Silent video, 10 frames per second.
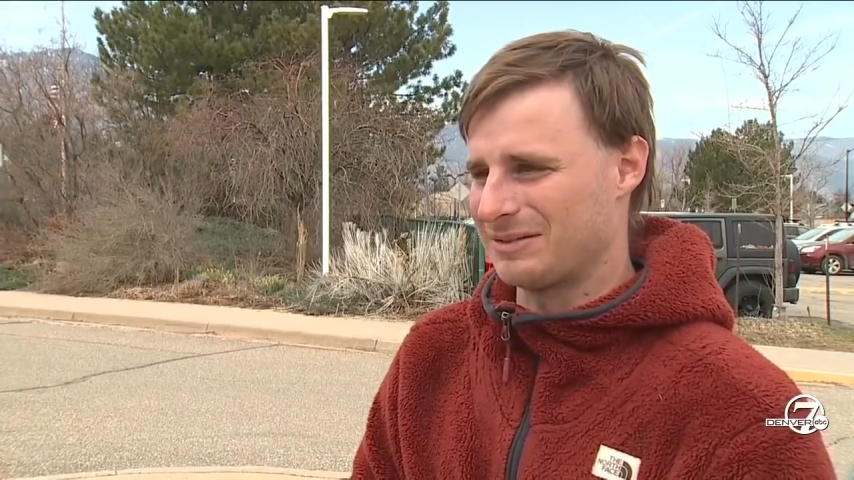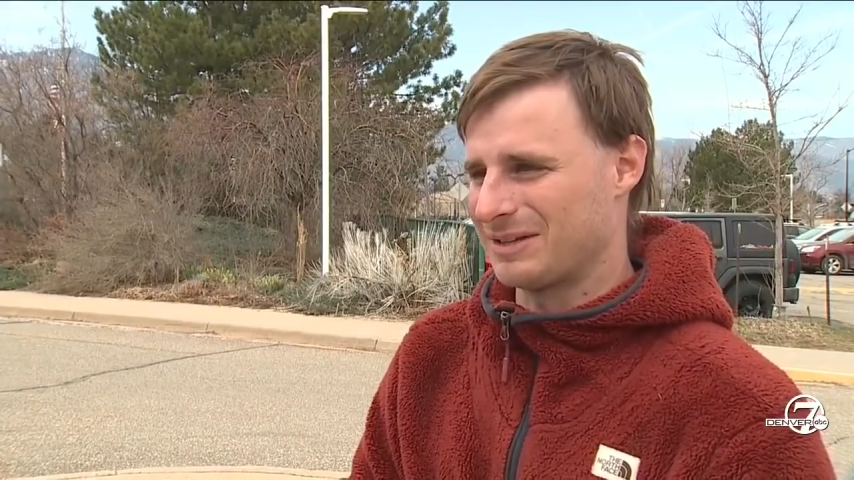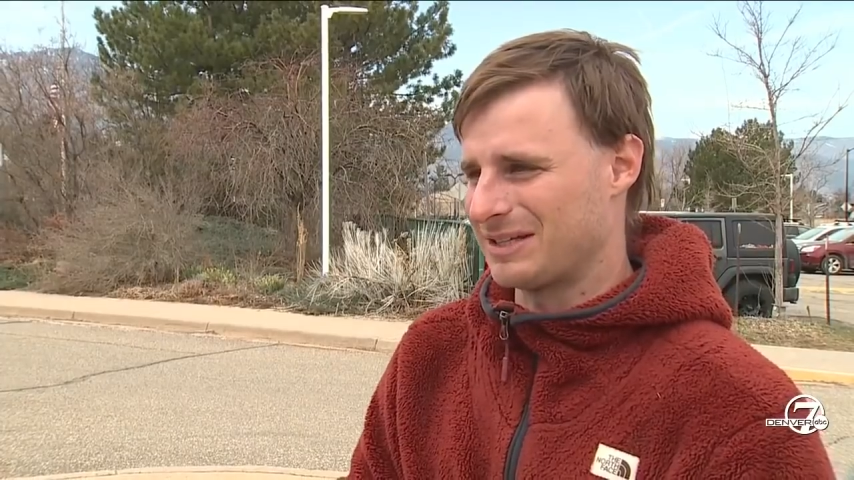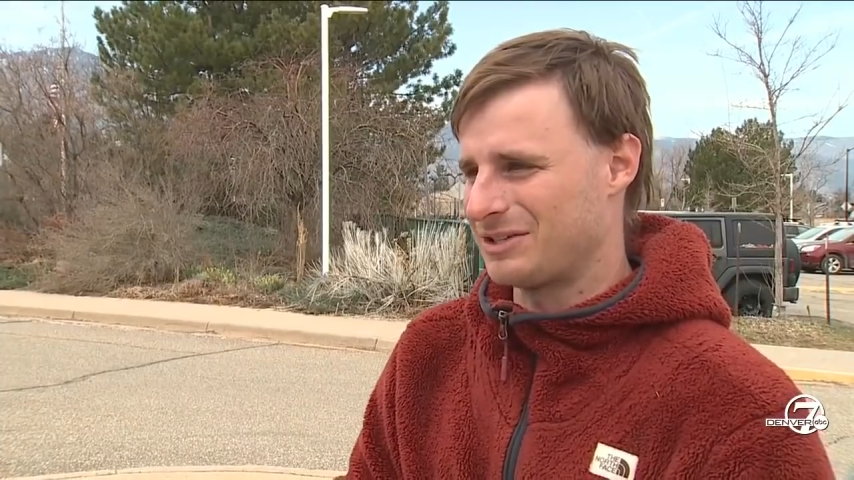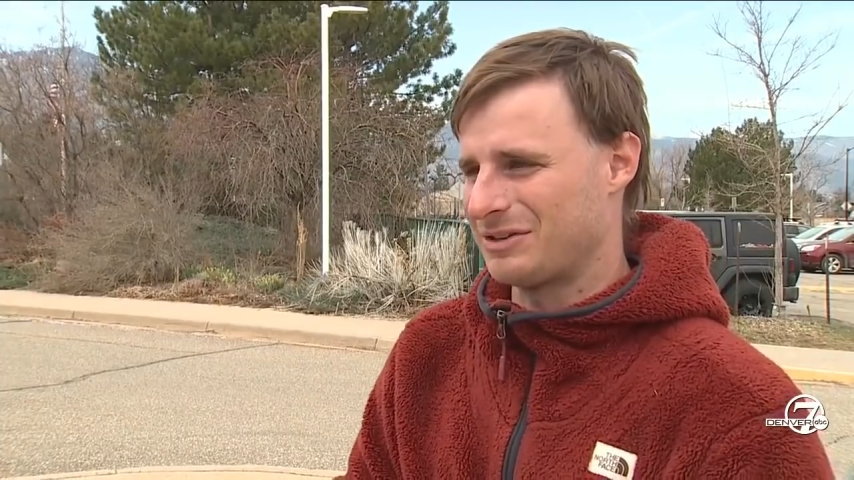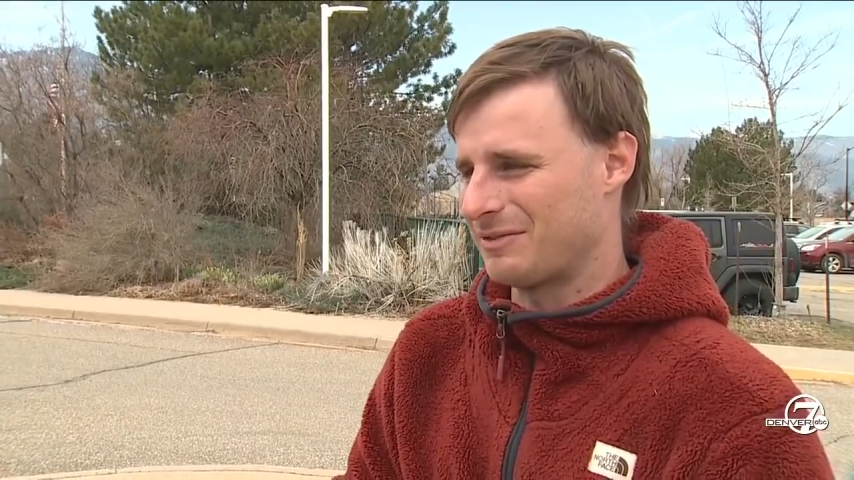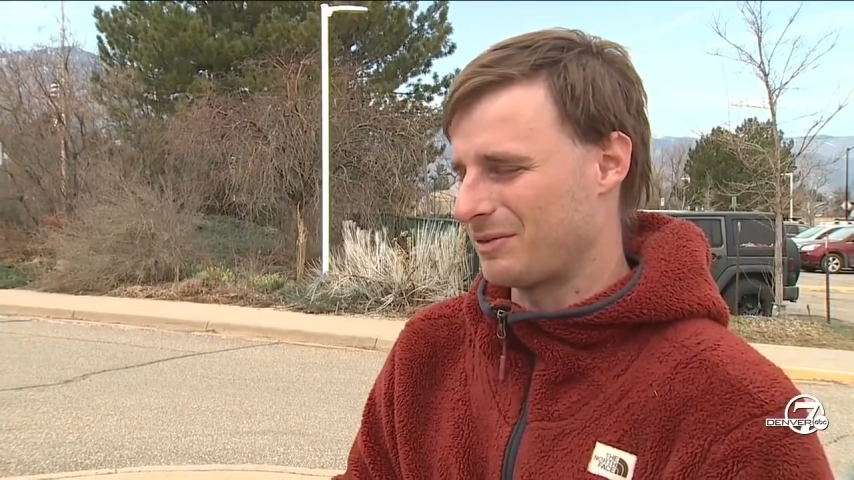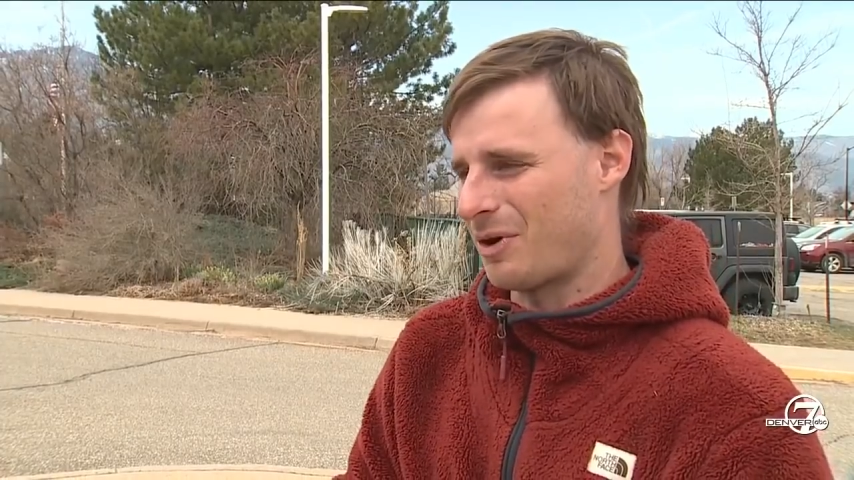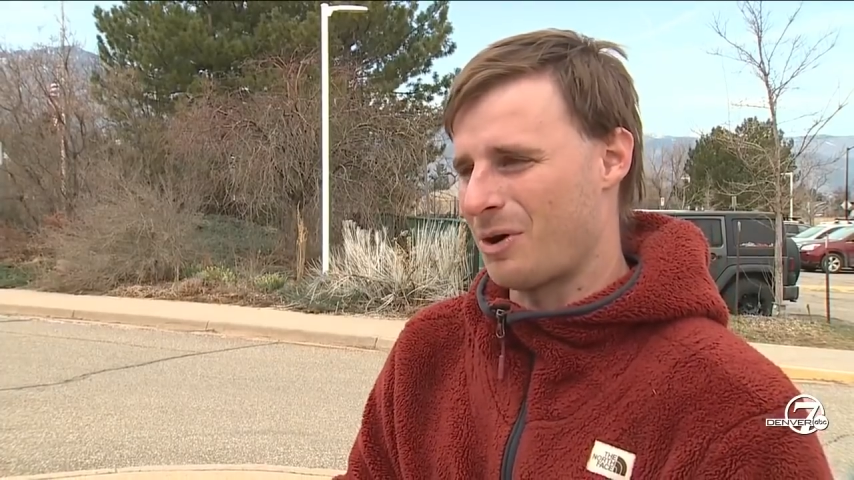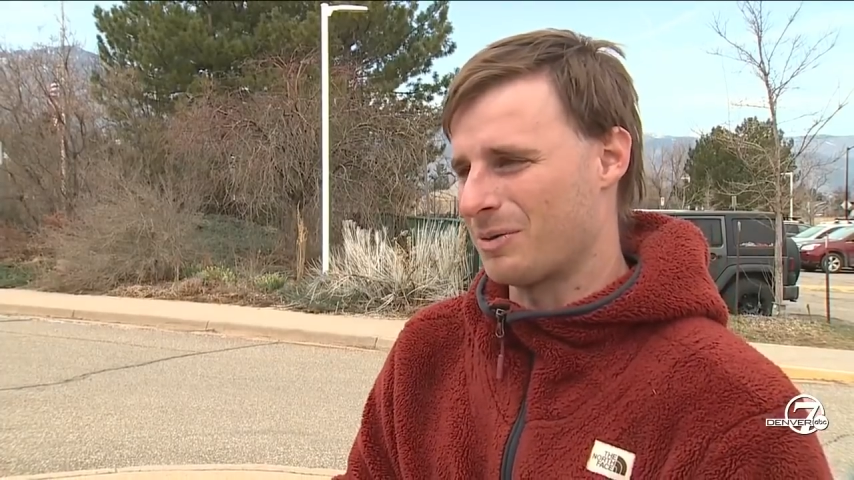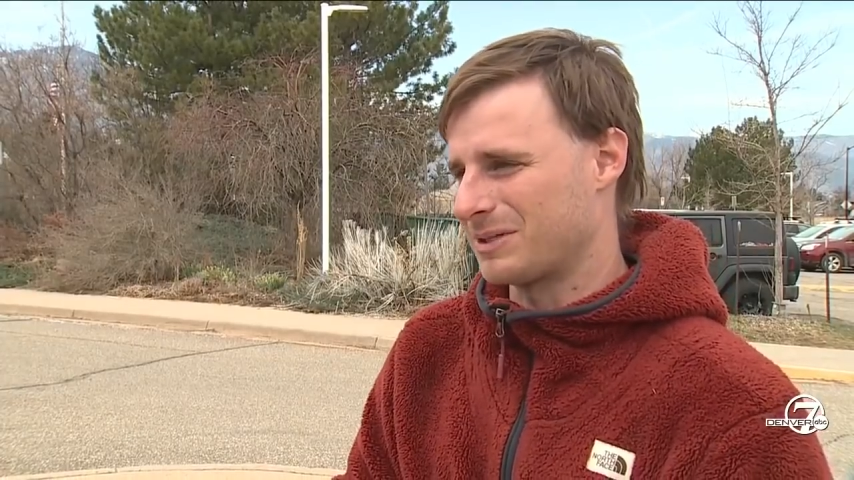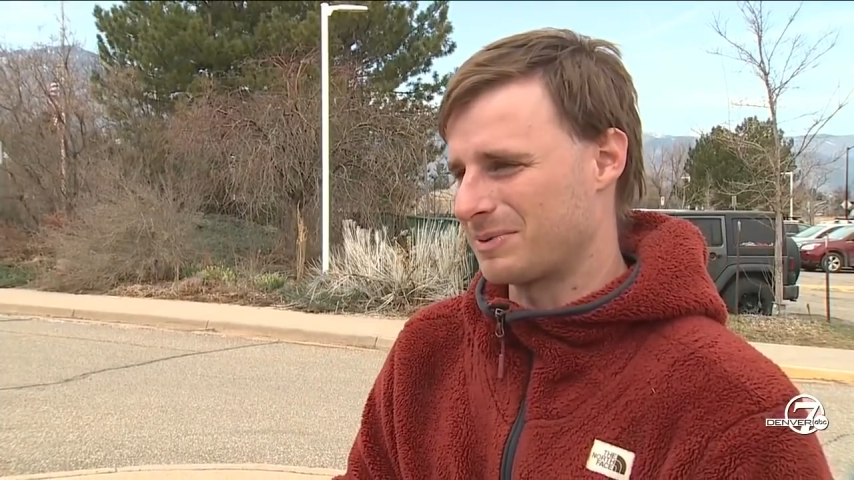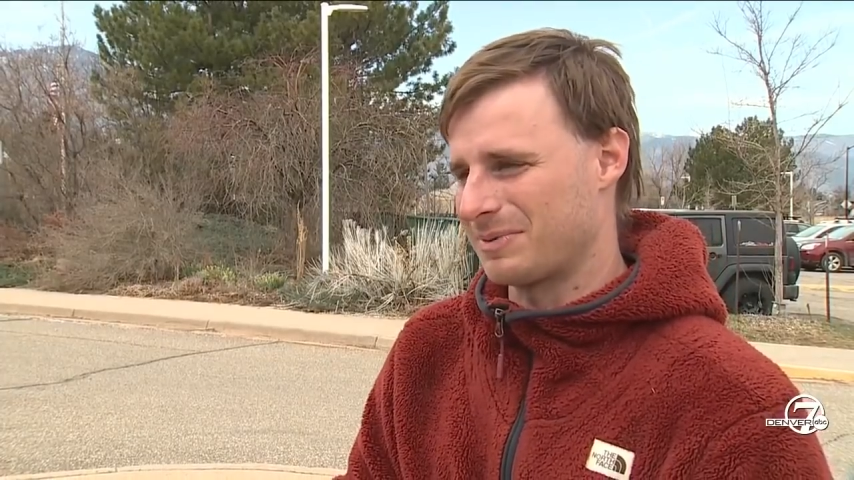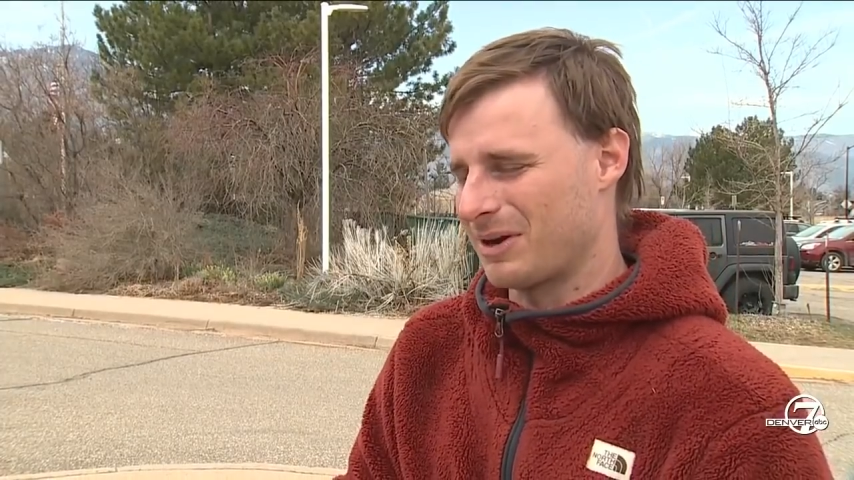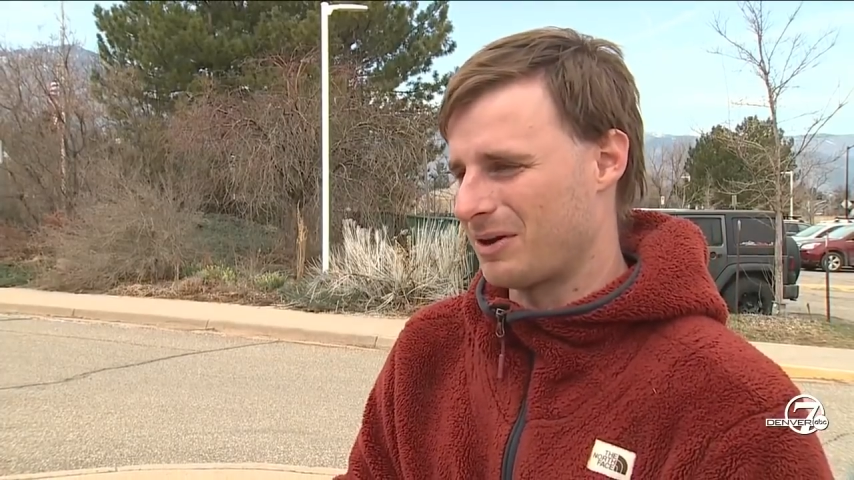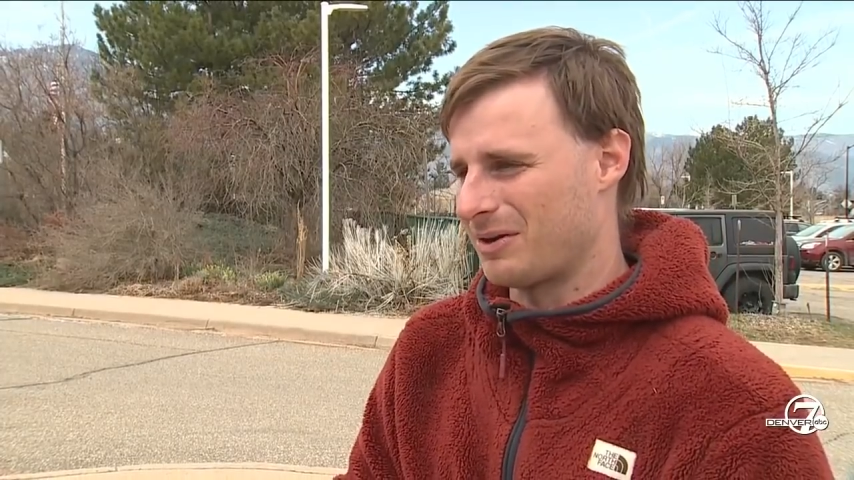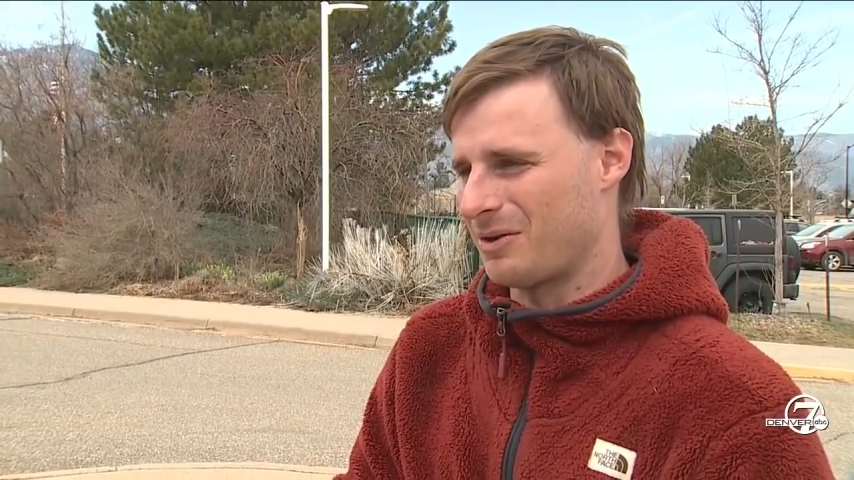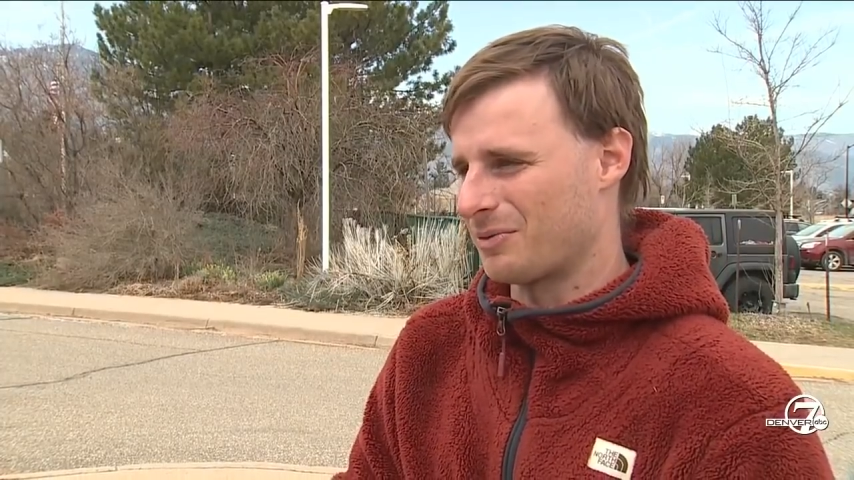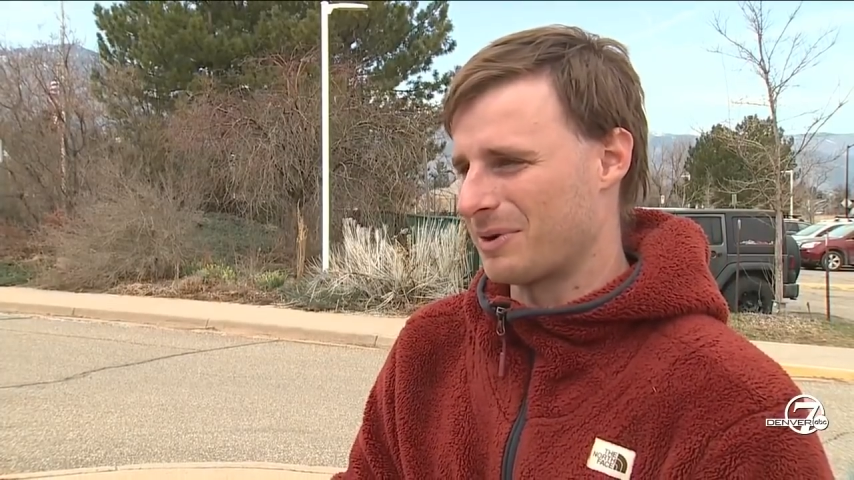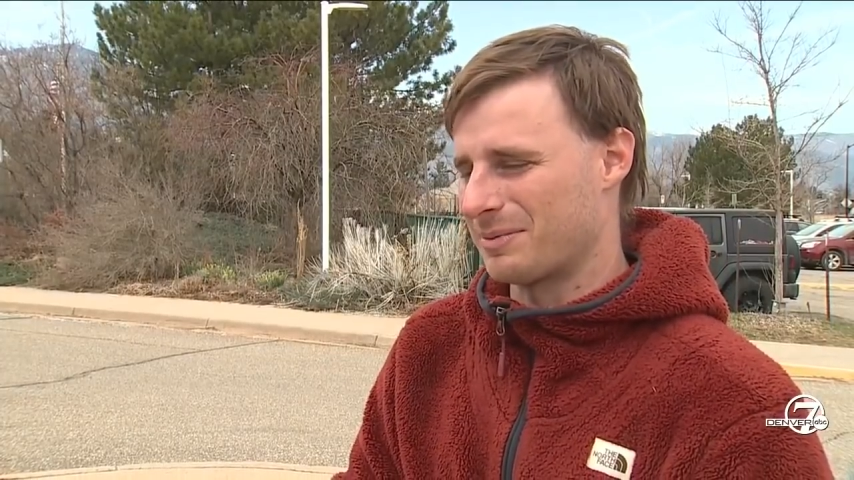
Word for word: and you're never always prepared, all, all the way